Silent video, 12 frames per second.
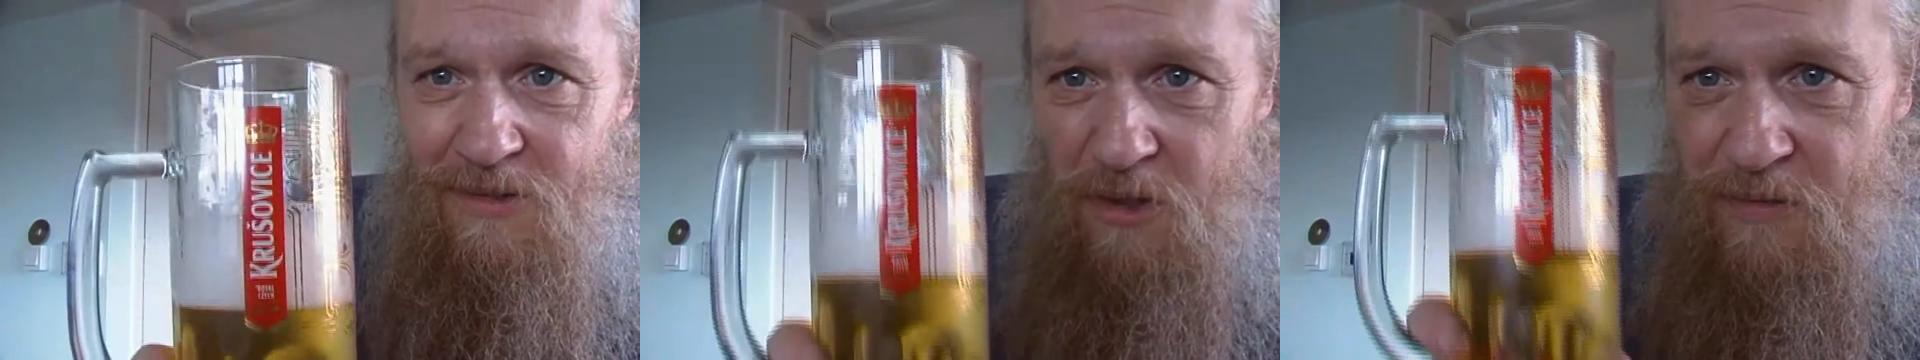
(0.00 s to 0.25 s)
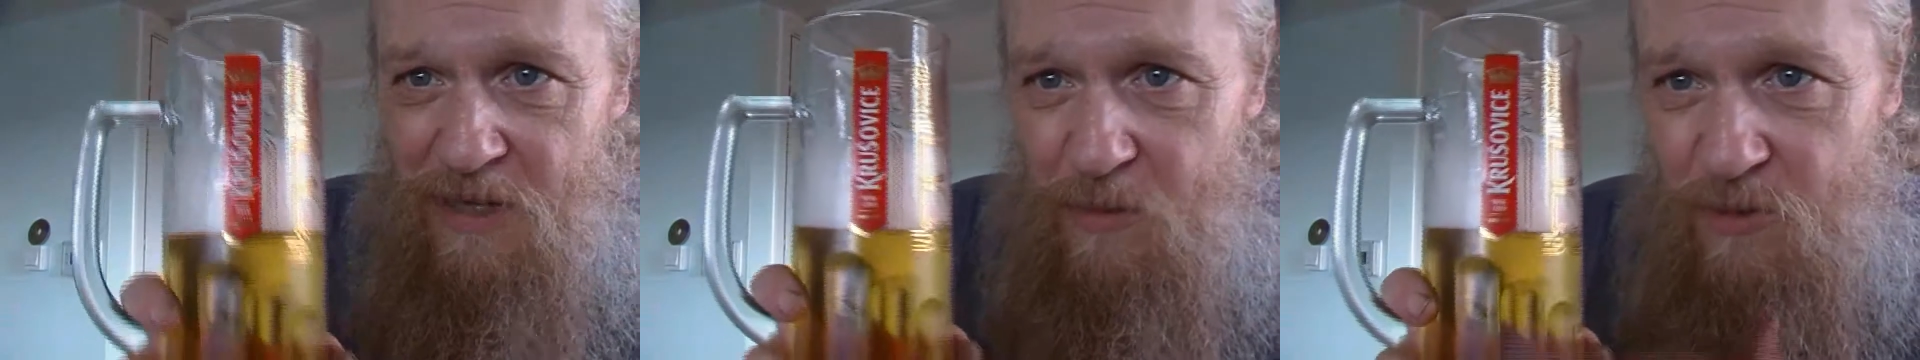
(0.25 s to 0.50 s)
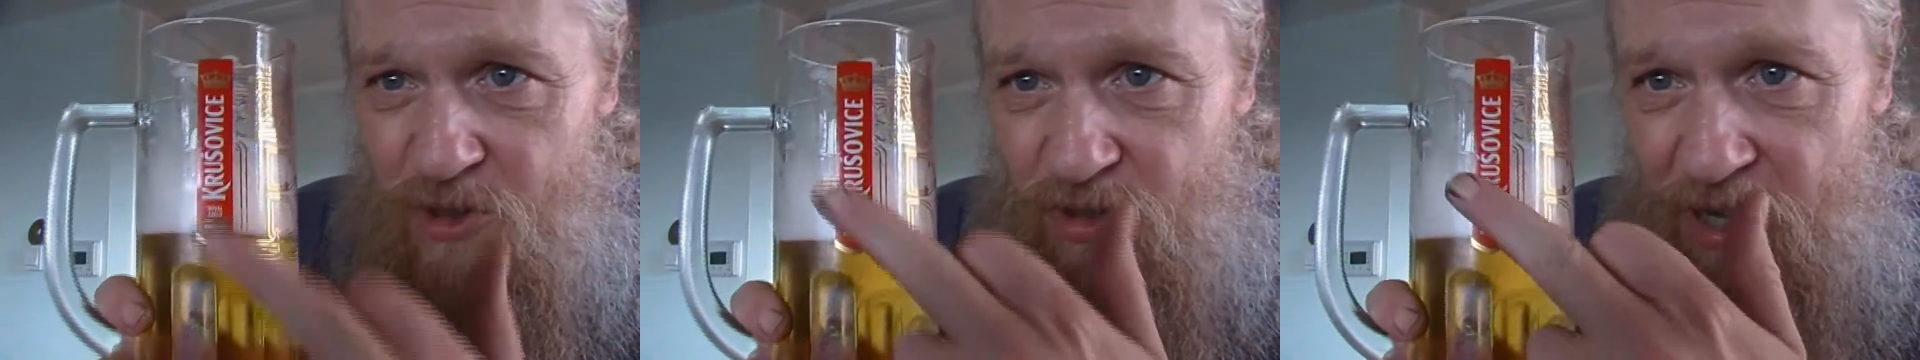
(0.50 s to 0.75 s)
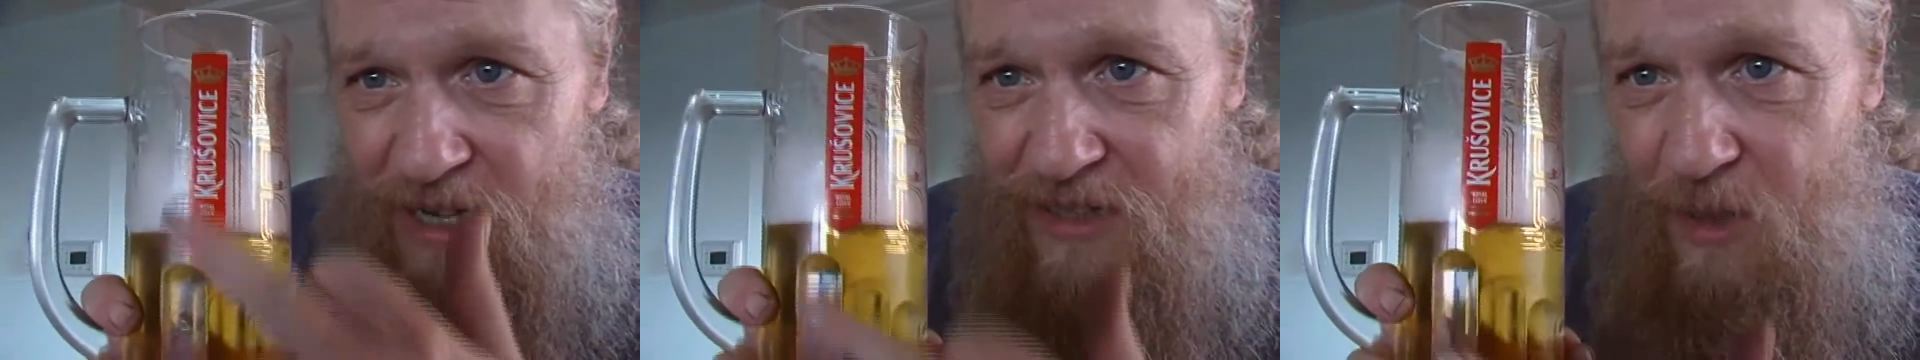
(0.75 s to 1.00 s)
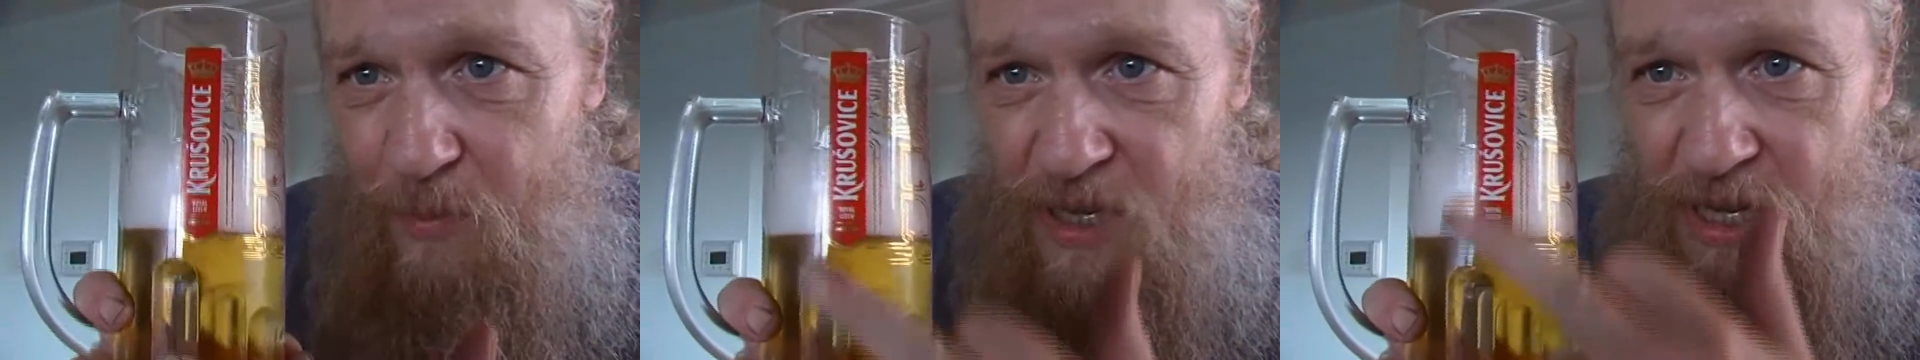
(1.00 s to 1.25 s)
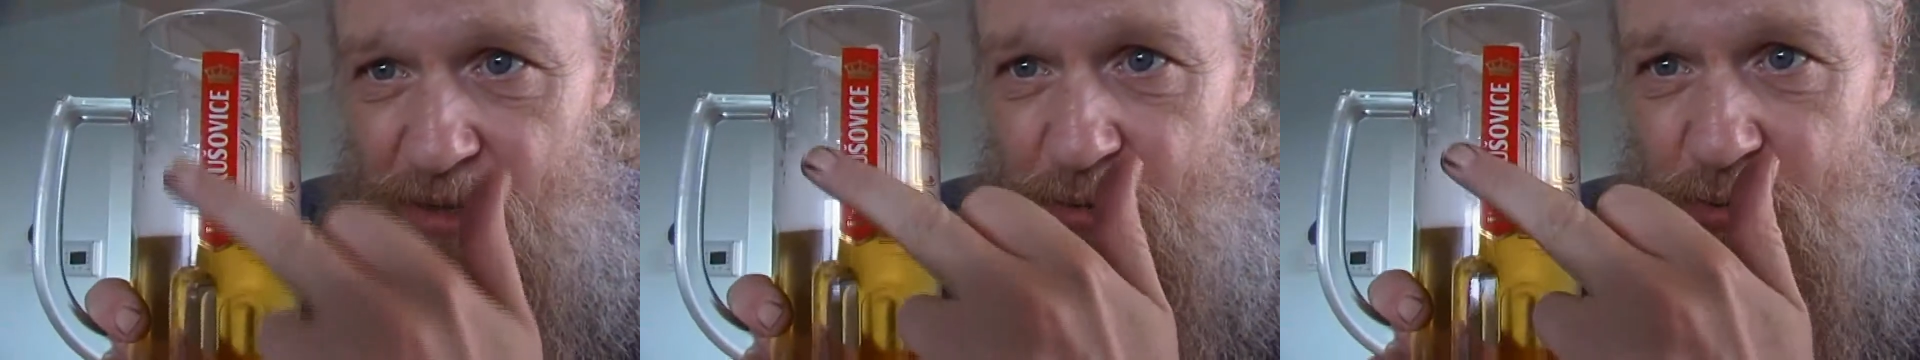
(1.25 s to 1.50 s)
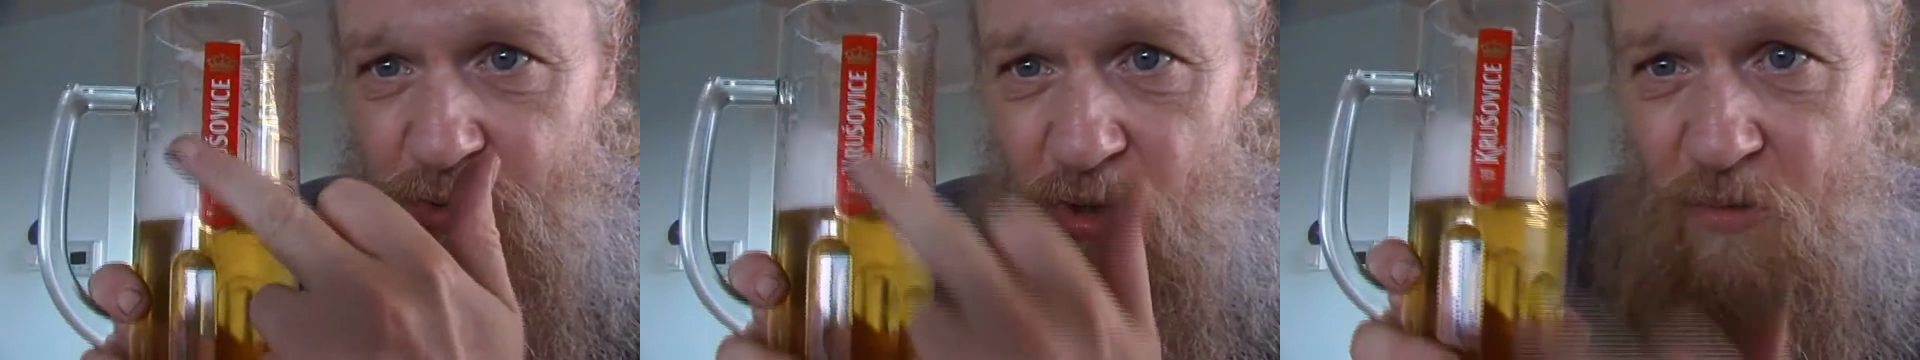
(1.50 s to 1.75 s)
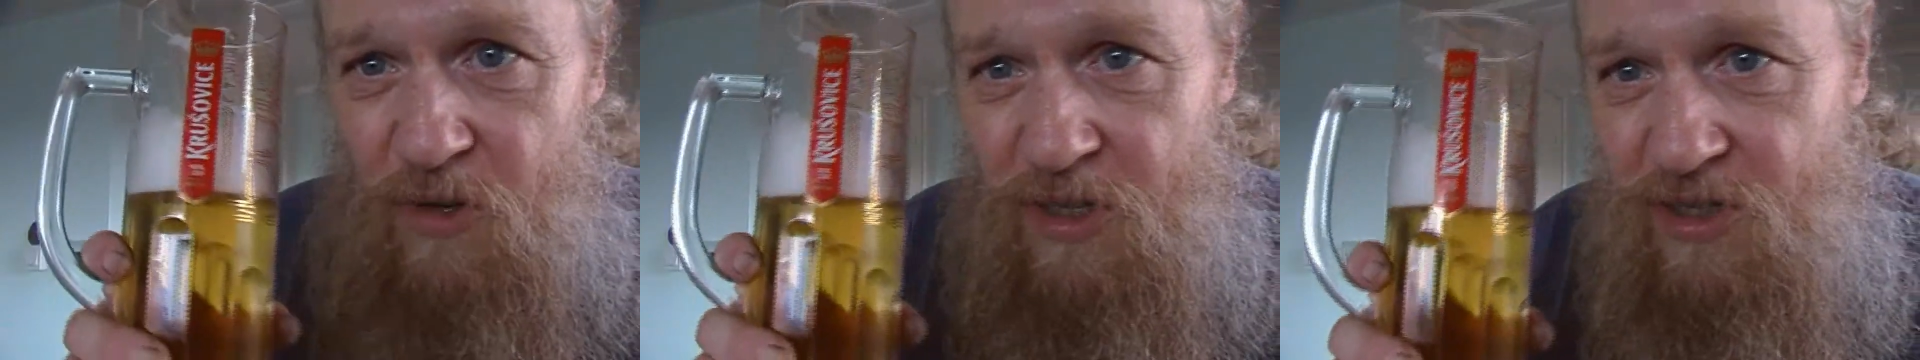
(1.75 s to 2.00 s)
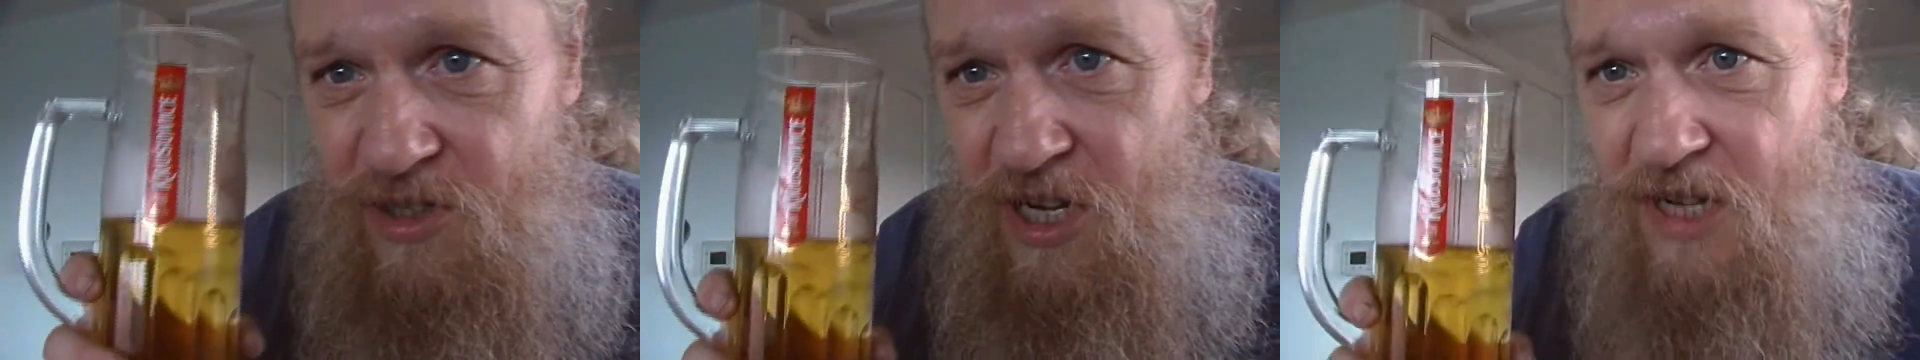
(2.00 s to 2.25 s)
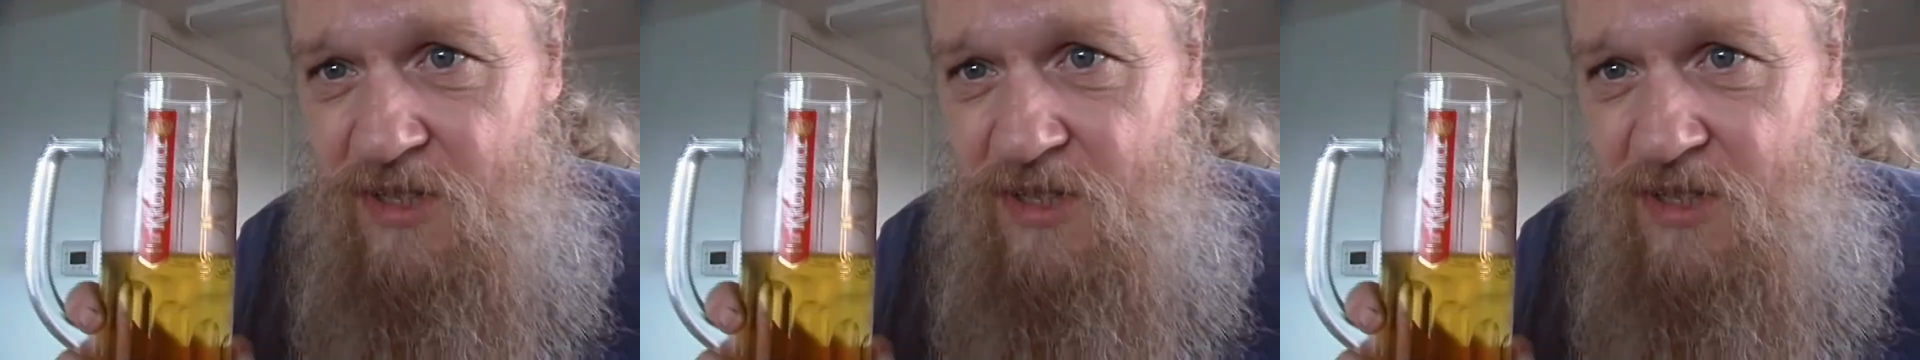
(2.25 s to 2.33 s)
Don't know if anyone's tried that beer, Kruzovich,